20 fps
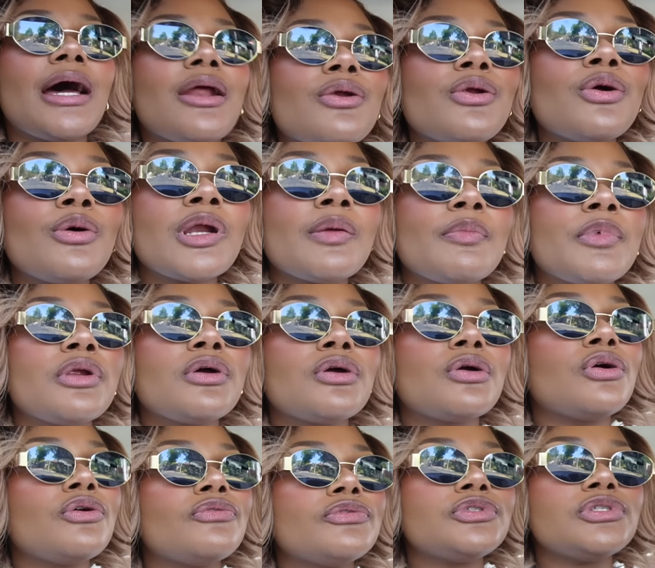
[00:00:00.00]
I don't know what I'm gonna
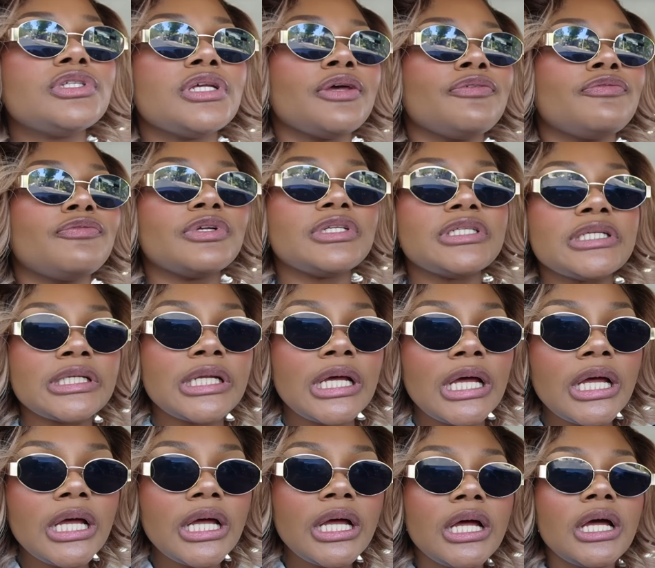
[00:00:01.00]
cook today for
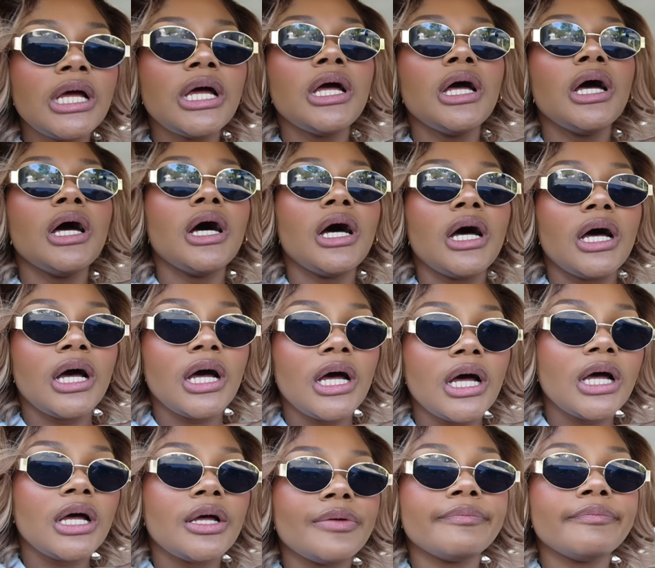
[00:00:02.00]
dinner.
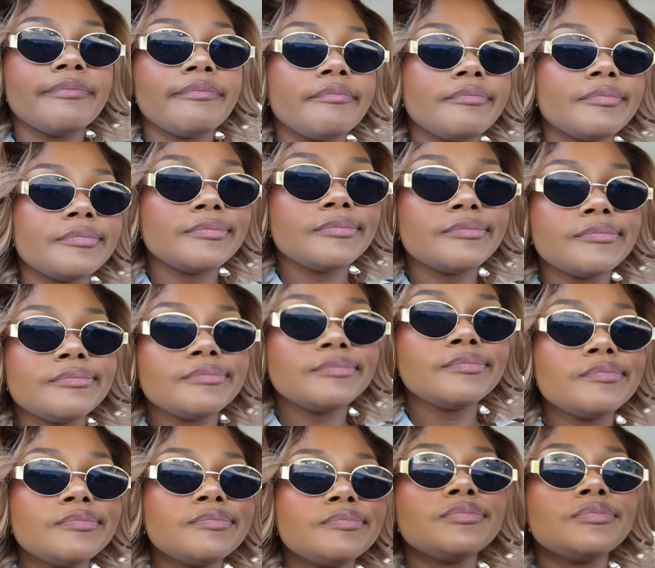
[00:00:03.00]
Do